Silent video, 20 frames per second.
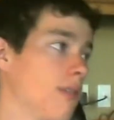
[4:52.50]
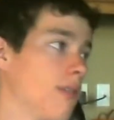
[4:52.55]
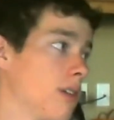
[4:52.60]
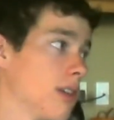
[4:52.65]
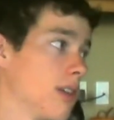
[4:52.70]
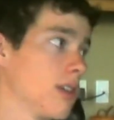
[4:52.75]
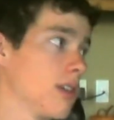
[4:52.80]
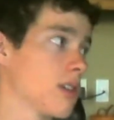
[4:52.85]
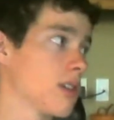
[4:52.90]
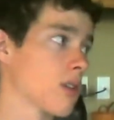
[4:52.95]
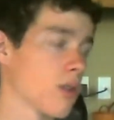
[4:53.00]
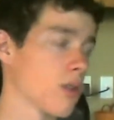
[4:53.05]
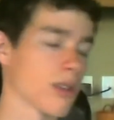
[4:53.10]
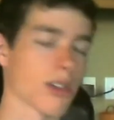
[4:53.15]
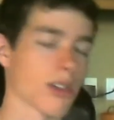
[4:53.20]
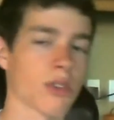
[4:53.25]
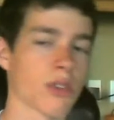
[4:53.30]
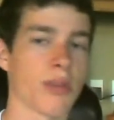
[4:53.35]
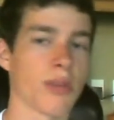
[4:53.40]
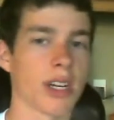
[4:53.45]
if you get these
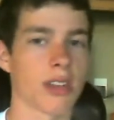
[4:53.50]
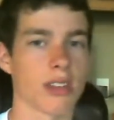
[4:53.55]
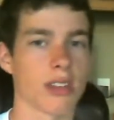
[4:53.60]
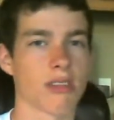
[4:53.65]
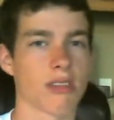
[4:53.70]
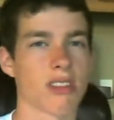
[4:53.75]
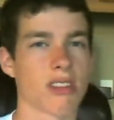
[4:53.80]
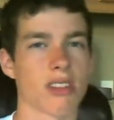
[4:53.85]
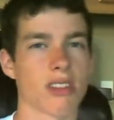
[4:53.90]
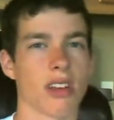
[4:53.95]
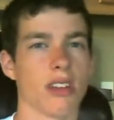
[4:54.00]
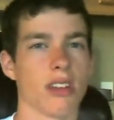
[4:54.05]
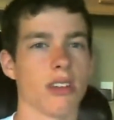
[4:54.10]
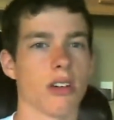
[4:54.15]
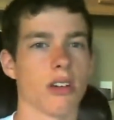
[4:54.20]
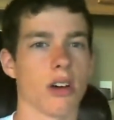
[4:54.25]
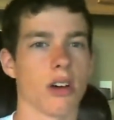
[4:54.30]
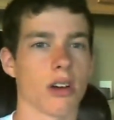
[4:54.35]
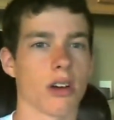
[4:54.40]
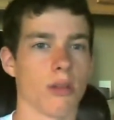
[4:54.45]
coals, expect a
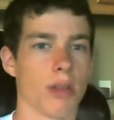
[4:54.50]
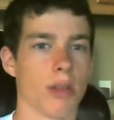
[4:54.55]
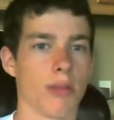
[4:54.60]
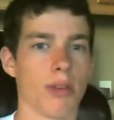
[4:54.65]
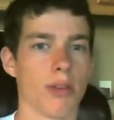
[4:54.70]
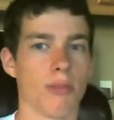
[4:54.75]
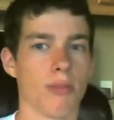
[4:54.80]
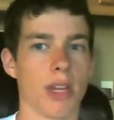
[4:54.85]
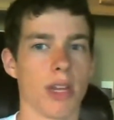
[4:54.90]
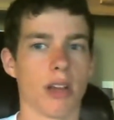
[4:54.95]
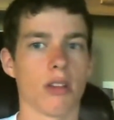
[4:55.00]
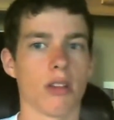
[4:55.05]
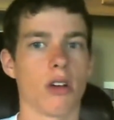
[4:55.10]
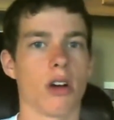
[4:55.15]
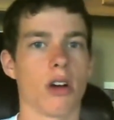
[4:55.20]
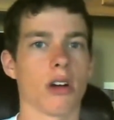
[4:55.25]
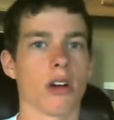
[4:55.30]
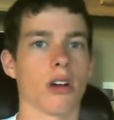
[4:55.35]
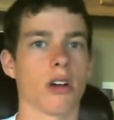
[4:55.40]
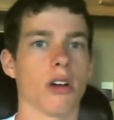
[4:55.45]
slightly longer, maybe a minute
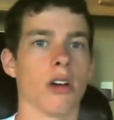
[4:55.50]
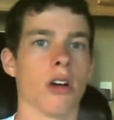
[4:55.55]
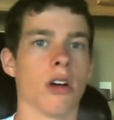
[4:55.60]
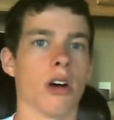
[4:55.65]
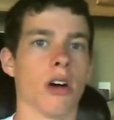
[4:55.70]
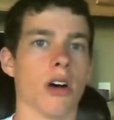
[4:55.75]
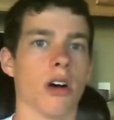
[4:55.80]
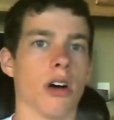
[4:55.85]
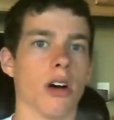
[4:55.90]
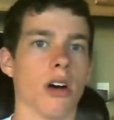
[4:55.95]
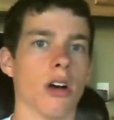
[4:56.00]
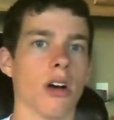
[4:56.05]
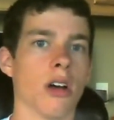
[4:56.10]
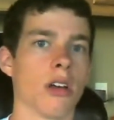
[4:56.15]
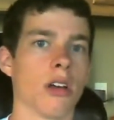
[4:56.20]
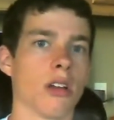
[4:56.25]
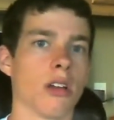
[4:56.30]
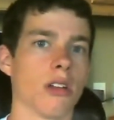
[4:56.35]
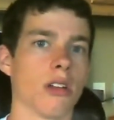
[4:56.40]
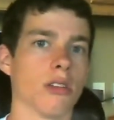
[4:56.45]
longer
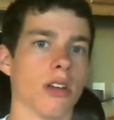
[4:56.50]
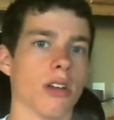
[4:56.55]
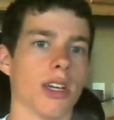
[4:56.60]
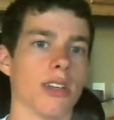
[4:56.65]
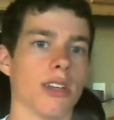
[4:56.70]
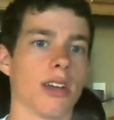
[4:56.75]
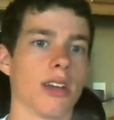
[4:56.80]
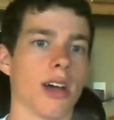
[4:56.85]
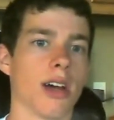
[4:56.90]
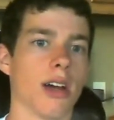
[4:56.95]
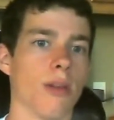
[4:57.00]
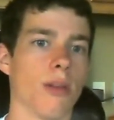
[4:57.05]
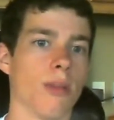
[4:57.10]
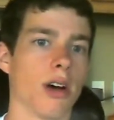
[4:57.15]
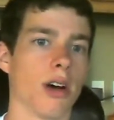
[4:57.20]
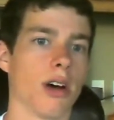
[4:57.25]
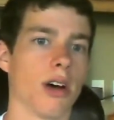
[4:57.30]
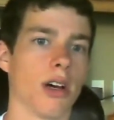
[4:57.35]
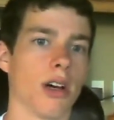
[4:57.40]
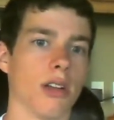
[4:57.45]
light
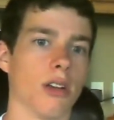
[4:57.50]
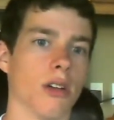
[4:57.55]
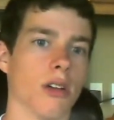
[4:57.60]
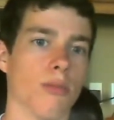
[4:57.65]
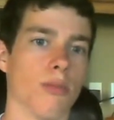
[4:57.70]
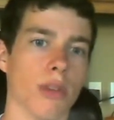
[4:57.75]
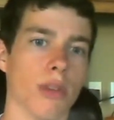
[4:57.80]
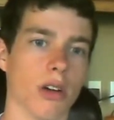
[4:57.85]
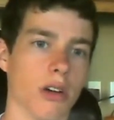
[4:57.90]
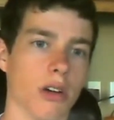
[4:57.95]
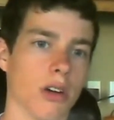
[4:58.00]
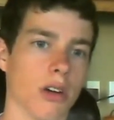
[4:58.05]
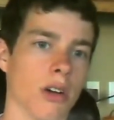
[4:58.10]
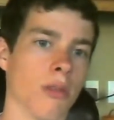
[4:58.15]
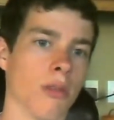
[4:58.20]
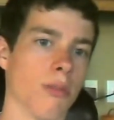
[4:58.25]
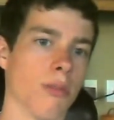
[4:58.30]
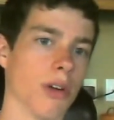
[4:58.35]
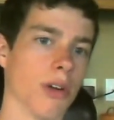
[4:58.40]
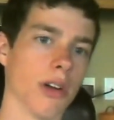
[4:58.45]
time on your
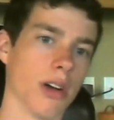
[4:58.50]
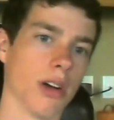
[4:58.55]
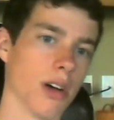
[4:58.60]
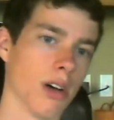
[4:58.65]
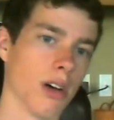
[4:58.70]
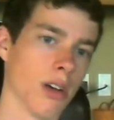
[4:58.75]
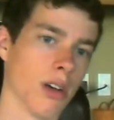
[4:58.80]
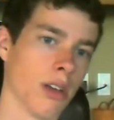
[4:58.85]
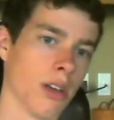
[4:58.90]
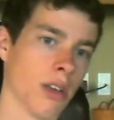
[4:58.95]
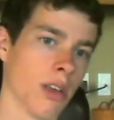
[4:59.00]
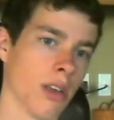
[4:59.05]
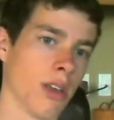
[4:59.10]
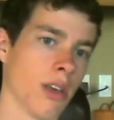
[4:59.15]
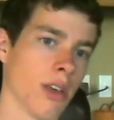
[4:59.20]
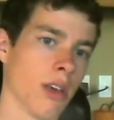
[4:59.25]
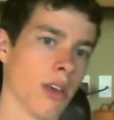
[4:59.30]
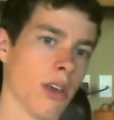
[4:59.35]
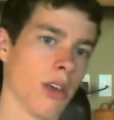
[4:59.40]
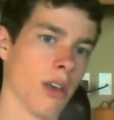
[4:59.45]
burner. But
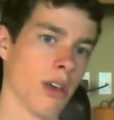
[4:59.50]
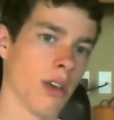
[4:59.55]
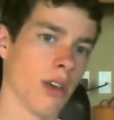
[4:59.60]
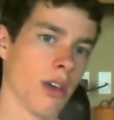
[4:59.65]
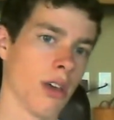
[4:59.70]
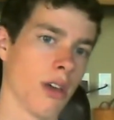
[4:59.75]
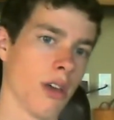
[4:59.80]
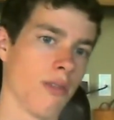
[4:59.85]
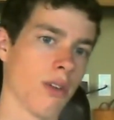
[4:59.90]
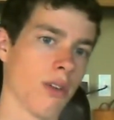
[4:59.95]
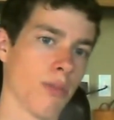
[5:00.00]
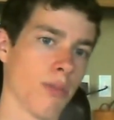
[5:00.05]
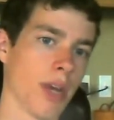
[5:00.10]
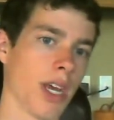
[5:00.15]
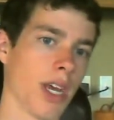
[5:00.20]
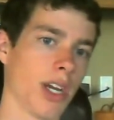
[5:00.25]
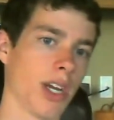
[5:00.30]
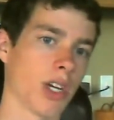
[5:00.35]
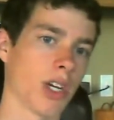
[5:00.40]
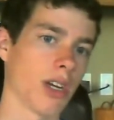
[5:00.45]
if you're
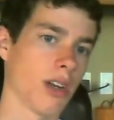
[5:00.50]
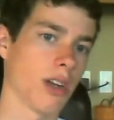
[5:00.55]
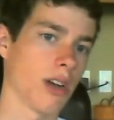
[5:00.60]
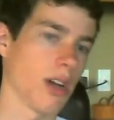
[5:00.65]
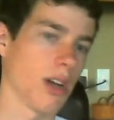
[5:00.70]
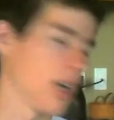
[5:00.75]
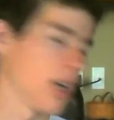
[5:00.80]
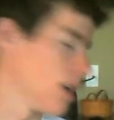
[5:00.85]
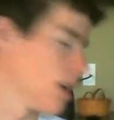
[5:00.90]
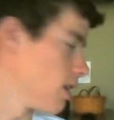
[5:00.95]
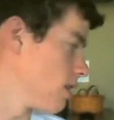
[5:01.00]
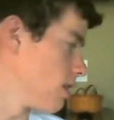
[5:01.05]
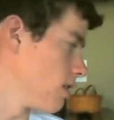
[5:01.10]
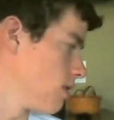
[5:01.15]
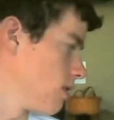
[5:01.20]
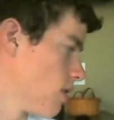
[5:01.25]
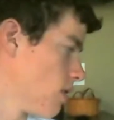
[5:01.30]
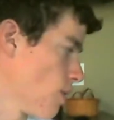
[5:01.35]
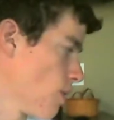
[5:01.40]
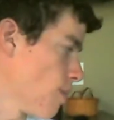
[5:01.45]
patient
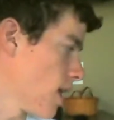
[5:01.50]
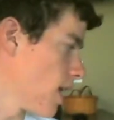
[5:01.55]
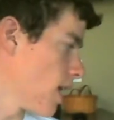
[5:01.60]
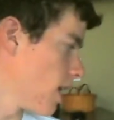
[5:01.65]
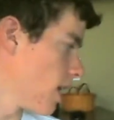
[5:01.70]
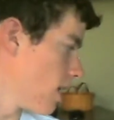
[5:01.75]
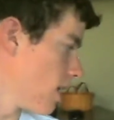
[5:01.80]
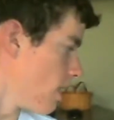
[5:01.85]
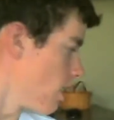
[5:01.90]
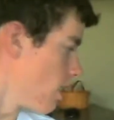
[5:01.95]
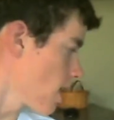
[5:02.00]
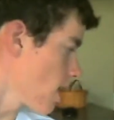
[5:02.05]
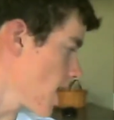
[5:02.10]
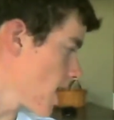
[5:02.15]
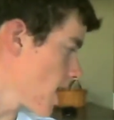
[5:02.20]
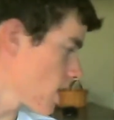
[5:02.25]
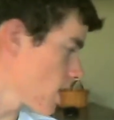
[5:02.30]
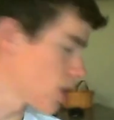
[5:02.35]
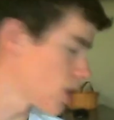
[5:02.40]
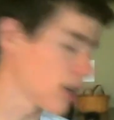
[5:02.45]
and you don't mind
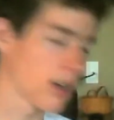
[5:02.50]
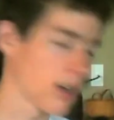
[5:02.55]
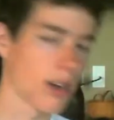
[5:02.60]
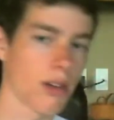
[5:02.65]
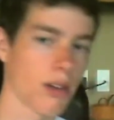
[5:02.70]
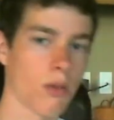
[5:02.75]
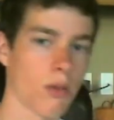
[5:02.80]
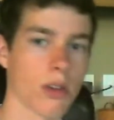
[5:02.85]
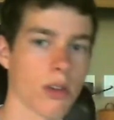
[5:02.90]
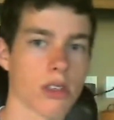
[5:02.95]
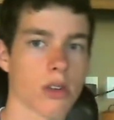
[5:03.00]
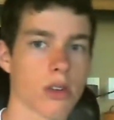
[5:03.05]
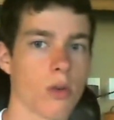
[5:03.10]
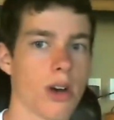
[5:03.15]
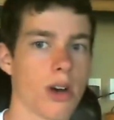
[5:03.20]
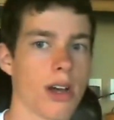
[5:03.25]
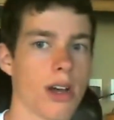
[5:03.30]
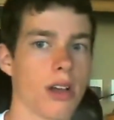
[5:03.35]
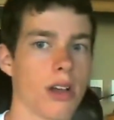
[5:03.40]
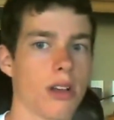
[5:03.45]
ashing once in
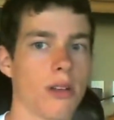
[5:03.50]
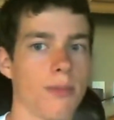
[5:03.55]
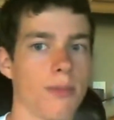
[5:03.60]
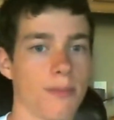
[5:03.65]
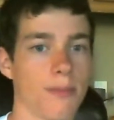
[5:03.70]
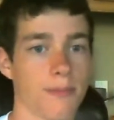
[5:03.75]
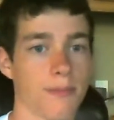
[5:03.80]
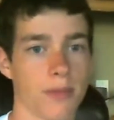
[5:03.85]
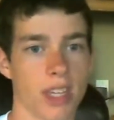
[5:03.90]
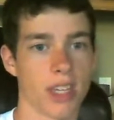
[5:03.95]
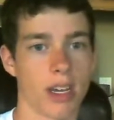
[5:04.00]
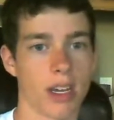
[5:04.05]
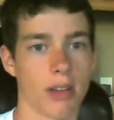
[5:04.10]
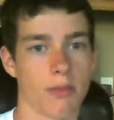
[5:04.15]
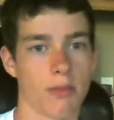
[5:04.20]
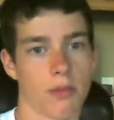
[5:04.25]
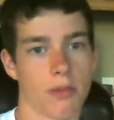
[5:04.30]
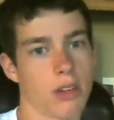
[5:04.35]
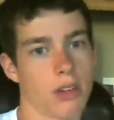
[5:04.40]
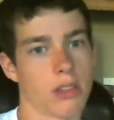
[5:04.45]
a while,
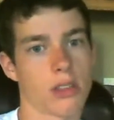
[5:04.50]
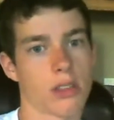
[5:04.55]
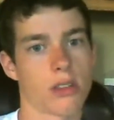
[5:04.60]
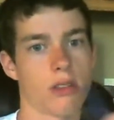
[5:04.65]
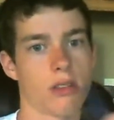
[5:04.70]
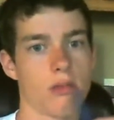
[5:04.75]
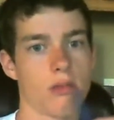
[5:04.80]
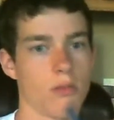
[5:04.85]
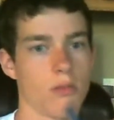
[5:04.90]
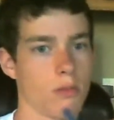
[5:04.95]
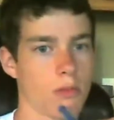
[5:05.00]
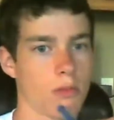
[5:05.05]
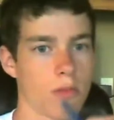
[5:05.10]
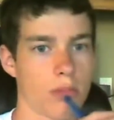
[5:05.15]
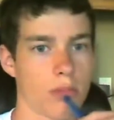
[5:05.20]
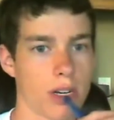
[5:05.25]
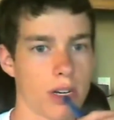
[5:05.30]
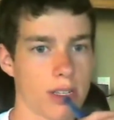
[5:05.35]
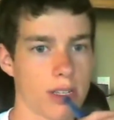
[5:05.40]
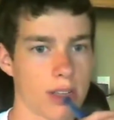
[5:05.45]
then it's
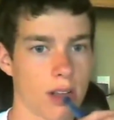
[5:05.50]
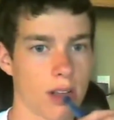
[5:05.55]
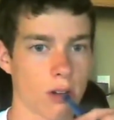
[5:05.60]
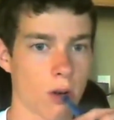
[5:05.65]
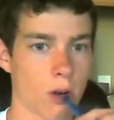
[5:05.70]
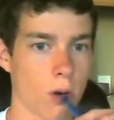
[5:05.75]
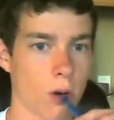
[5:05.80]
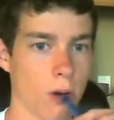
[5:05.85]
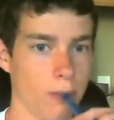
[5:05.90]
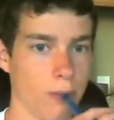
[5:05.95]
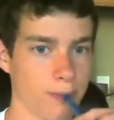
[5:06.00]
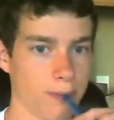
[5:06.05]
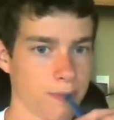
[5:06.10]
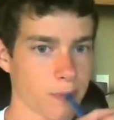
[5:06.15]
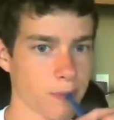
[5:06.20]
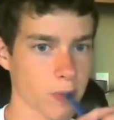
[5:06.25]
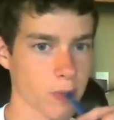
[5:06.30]
pretty solid coal.